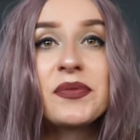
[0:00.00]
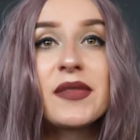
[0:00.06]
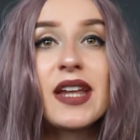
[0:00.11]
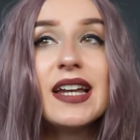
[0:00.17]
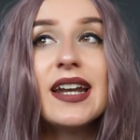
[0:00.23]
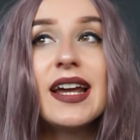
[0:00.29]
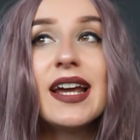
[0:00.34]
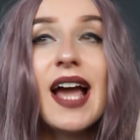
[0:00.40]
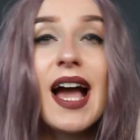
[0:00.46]

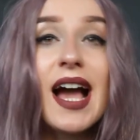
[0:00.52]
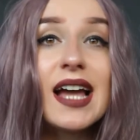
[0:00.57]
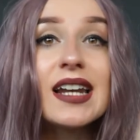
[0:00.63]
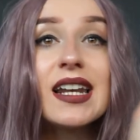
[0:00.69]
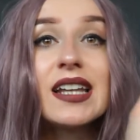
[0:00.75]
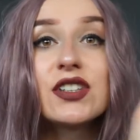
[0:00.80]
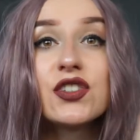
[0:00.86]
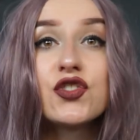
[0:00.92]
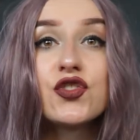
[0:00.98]
and I had
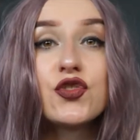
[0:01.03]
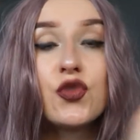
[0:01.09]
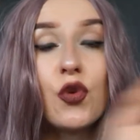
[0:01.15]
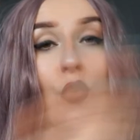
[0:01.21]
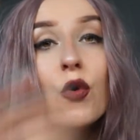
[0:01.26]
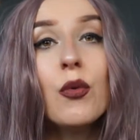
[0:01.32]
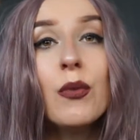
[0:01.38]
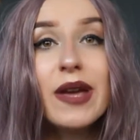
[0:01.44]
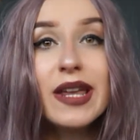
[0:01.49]
like so
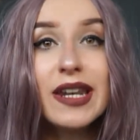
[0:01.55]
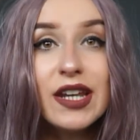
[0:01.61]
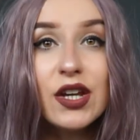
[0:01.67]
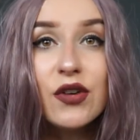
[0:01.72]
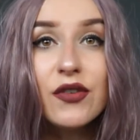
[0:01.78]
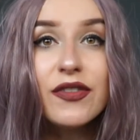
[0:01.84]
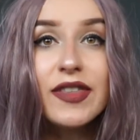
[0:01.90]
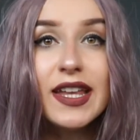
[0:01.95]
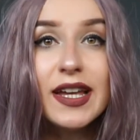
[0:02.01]
many
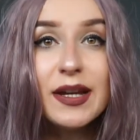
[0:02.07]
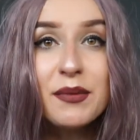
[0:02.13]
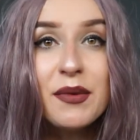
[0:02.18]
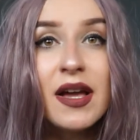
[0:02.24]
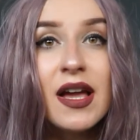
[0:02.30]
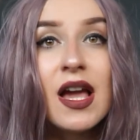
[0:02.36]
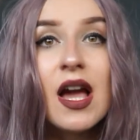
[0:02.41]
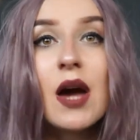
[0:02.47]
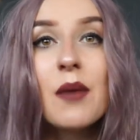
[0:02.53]
of them
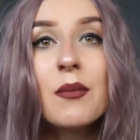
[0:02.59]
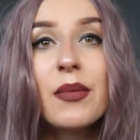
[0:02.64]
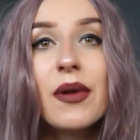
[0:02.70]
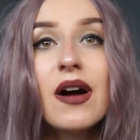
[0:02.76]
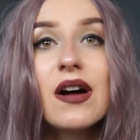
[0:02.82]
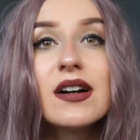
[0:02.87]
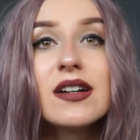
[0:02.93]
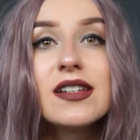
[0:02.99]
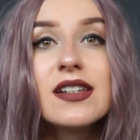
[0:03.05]

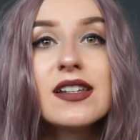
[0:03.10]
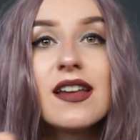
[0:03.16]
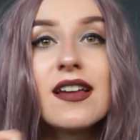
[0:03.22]
but